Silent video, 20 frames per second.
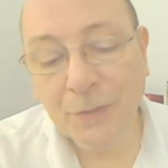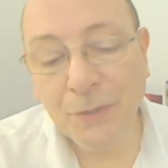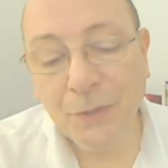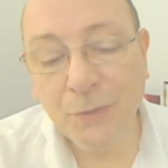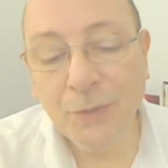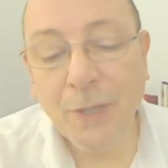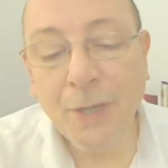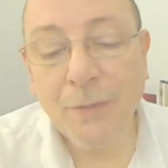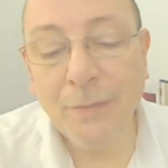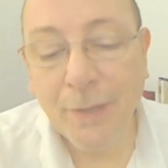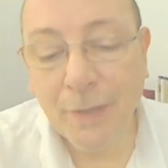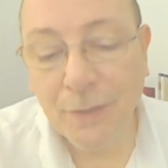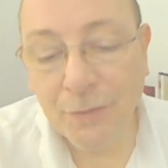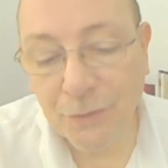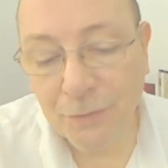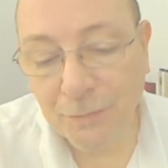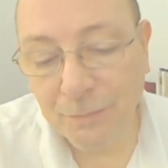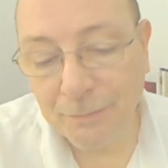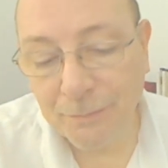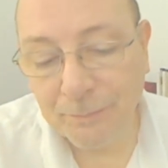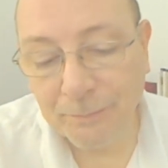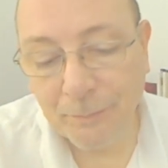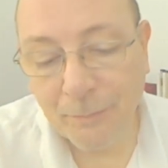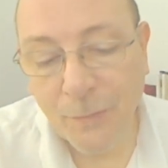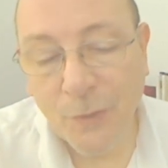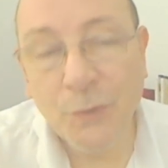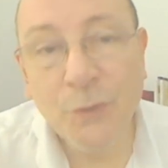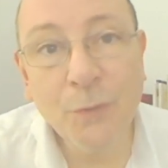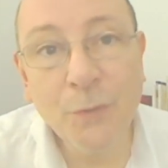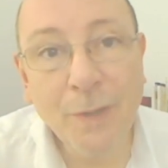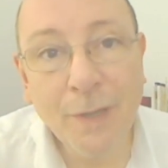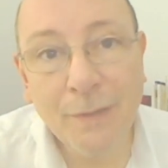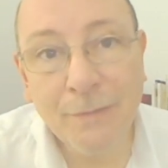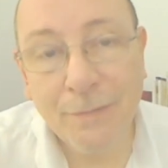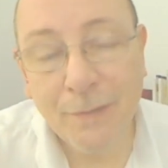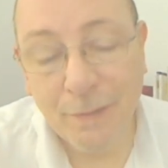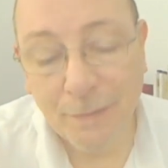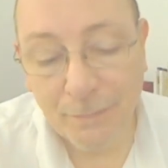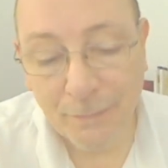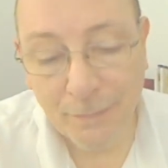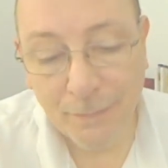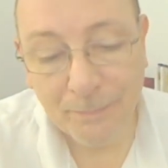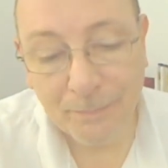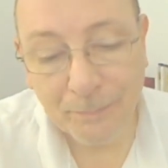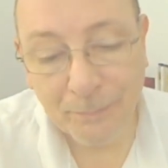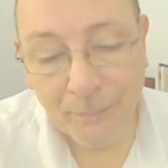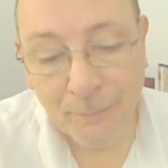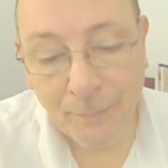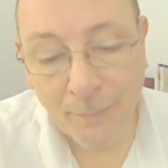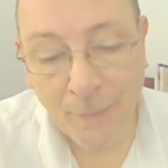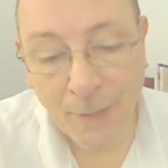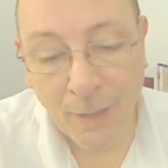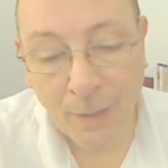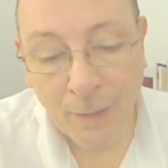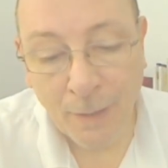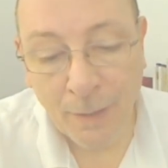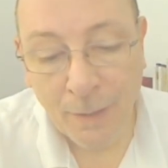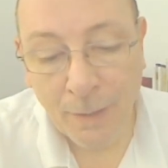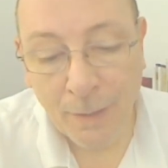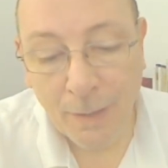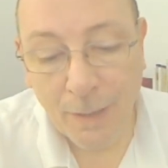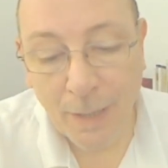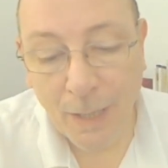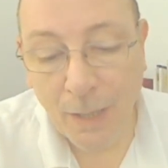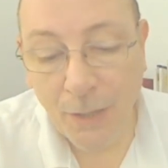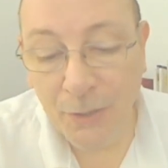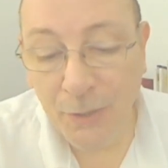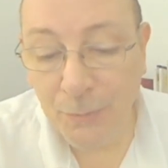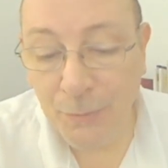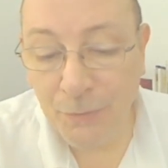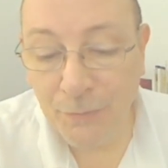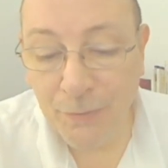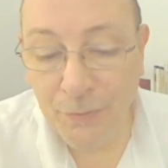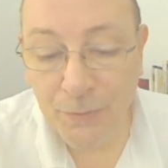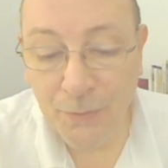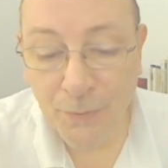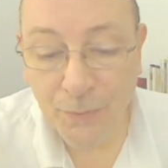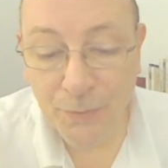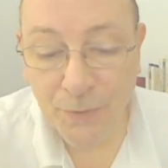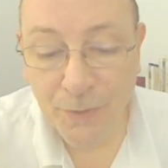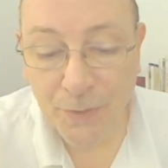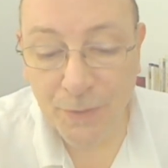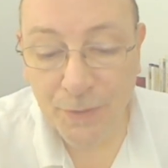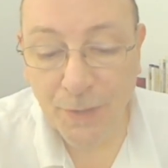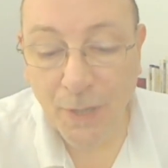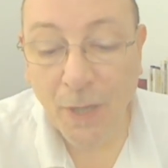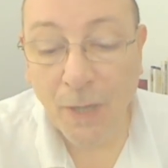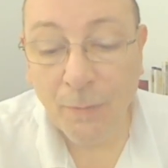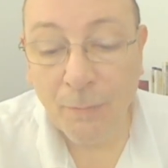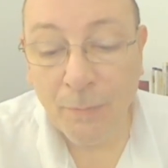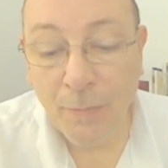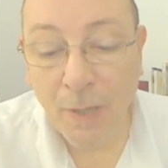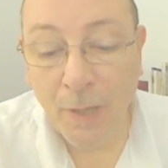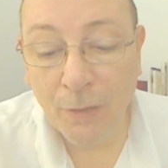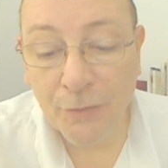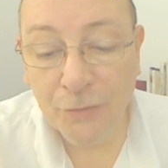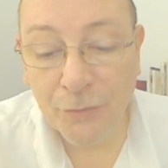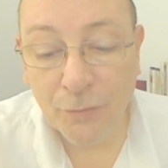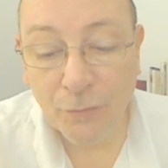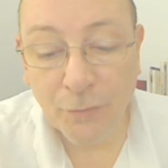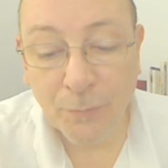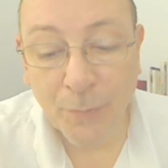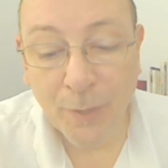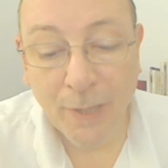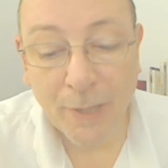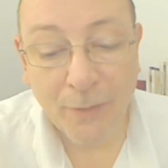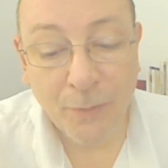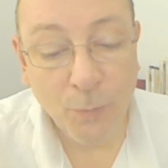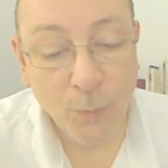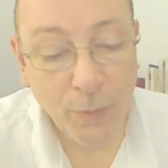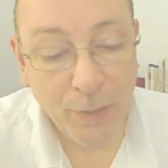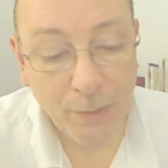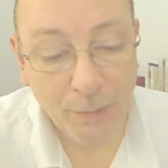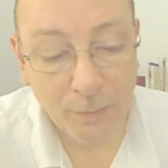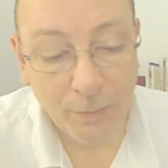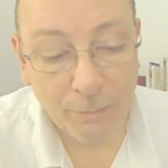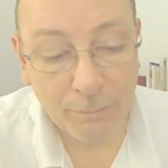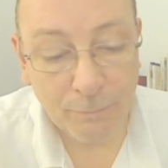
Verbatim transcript: a new direction, July fifth. Our human resources are marshalled by the will.